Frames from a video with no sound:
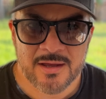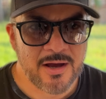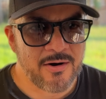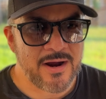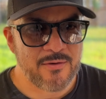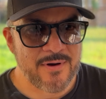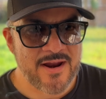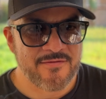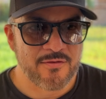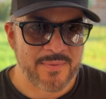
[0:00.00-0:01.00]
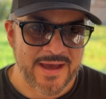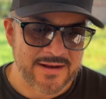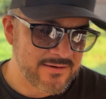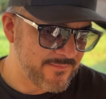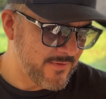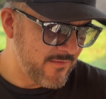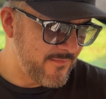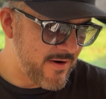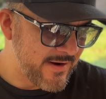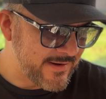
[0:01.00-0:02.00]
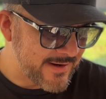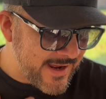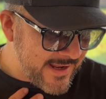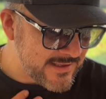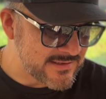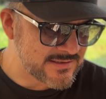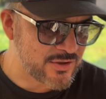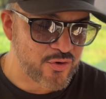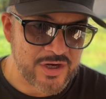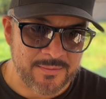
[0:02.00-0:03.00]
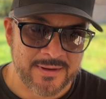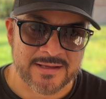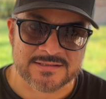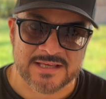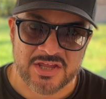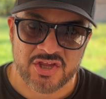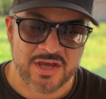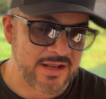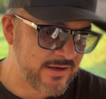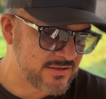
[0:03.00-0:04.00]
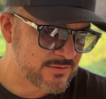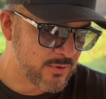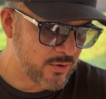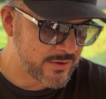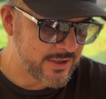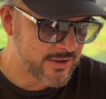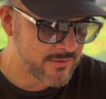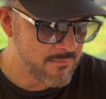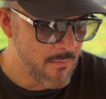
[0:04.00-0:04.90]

Alright, right off the bat, a very nice, creamy, and satiating smoke here,